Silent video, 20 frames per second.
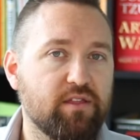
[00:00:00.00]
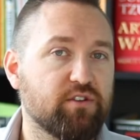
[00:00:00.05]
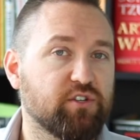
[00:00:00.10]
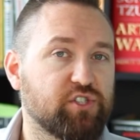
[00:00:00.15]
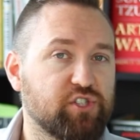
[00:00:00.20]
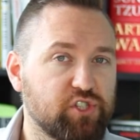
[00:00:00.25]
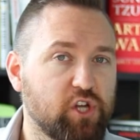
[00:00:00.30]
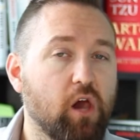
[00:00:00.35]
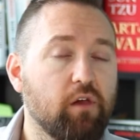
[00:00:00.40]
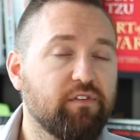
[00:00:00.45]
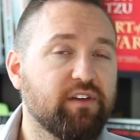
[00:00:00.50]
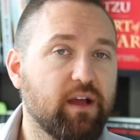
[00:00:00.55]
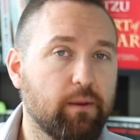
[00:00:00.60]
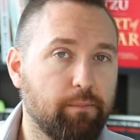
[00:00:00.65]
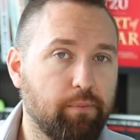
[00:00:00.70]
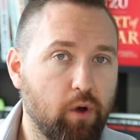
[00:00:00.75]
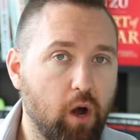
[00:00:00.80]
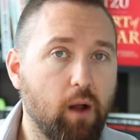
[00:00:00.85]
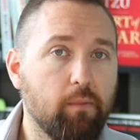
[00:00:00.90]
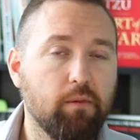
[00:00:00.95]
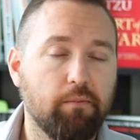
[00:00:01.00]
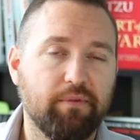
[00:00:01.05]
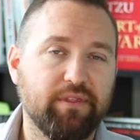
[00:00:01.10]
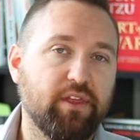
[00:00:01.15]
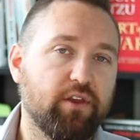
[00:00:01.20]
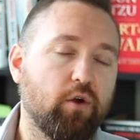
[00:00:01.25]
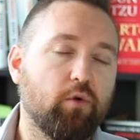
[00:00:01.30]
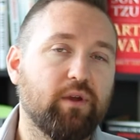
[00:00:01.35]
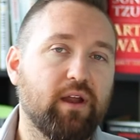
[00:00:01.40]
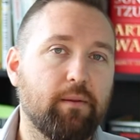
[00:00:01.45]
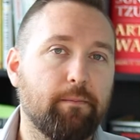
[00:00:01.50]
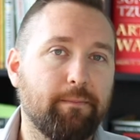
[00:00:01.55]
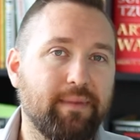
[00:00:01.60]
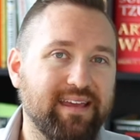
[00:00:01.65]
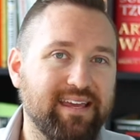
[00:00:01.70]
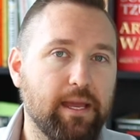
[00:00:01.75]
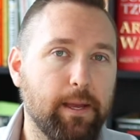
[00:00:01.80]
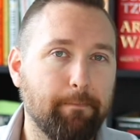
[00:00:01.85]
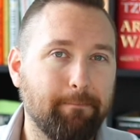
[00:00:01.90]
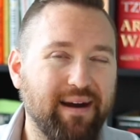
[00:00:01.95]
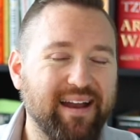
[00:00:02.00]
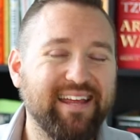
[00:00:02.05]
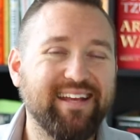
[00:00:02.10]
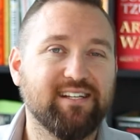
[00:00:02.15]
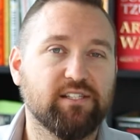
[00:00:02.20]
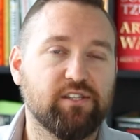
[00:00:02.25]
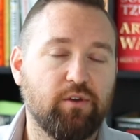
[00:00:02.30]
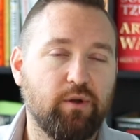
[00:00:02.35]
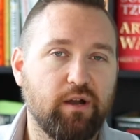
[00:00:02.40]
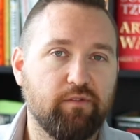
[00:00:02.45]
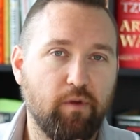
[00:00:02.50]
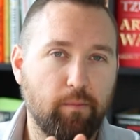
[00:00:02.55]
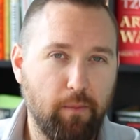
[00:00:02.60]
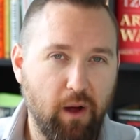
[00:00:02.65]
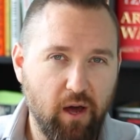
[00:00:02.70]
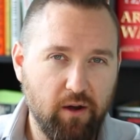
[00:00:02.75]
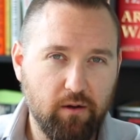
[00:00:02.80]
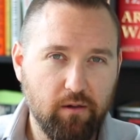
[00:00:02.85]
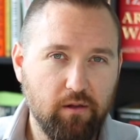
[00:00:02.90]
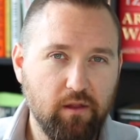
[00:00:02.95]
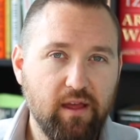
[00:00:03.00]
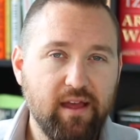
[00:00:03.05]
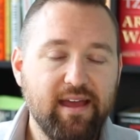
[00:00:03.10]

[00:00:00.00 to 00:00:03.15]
They're solving a problem, but they don't end up making money because they don't have a model.